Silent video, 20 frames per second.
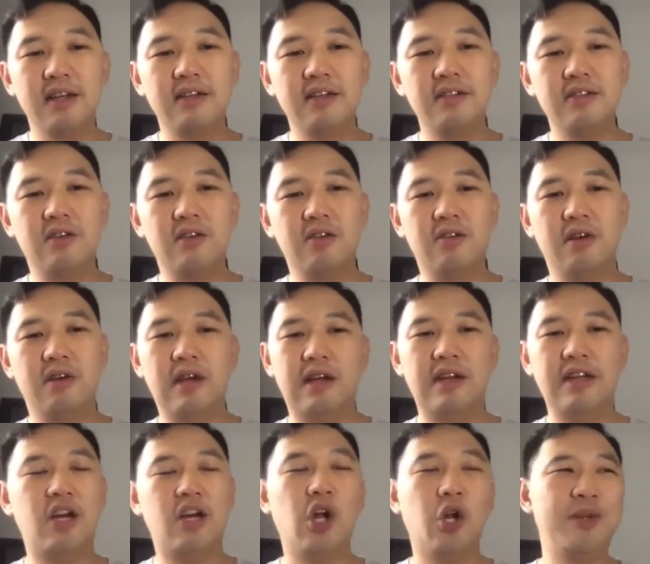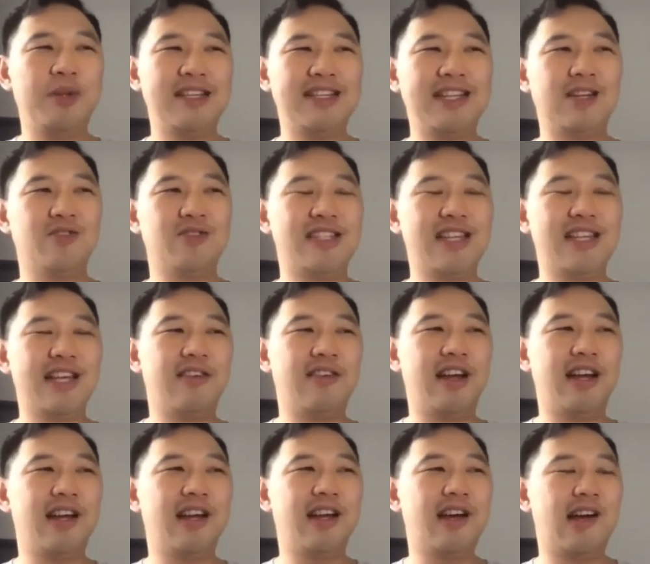So economists like to say,
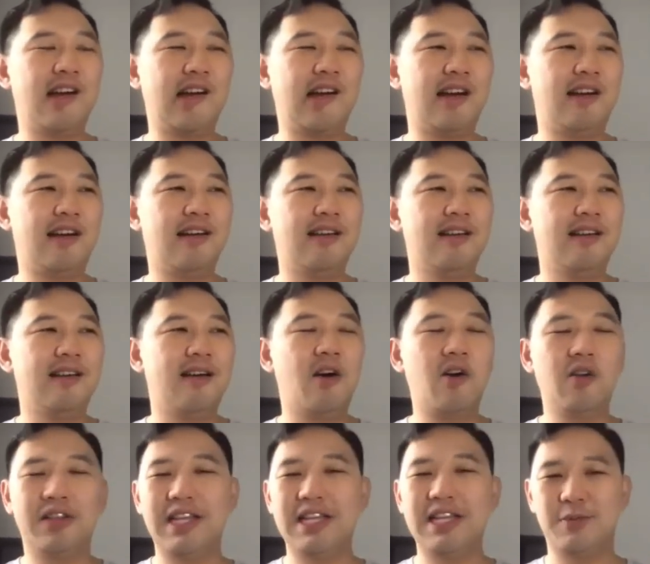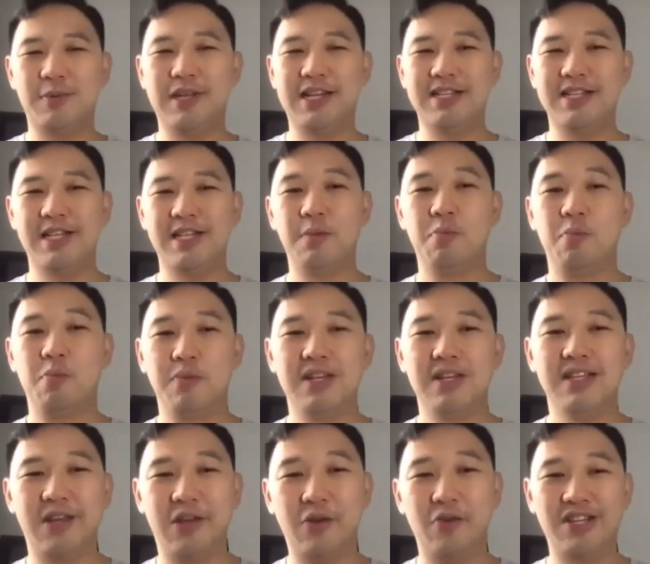right, all things being the same, there's
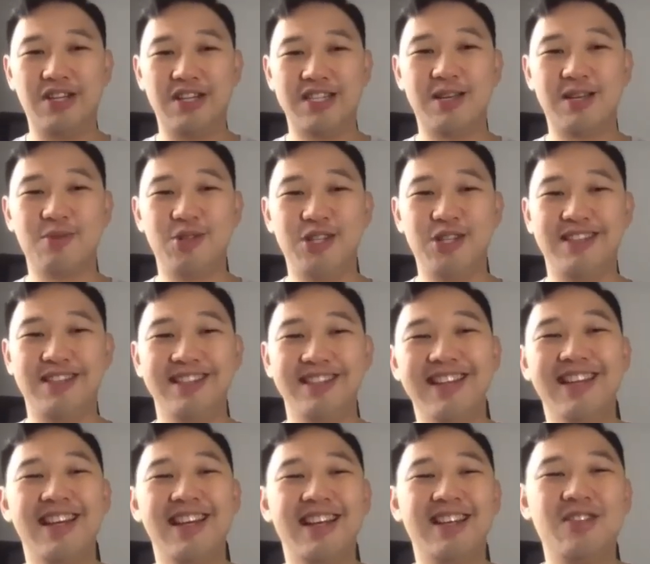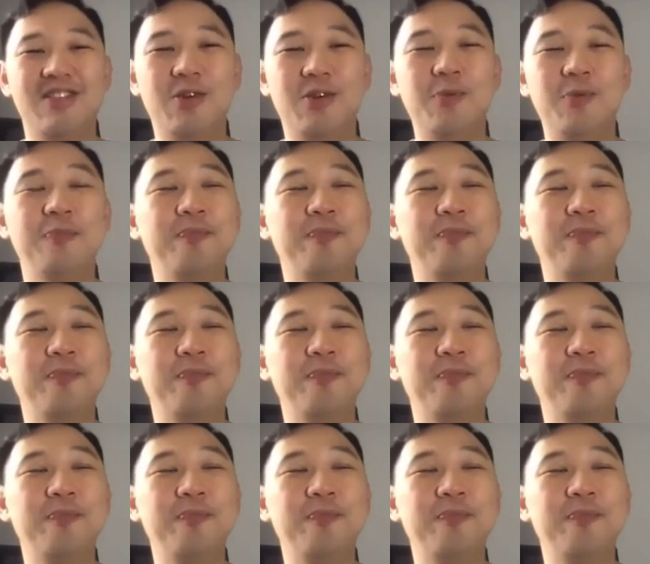a huge assumption. So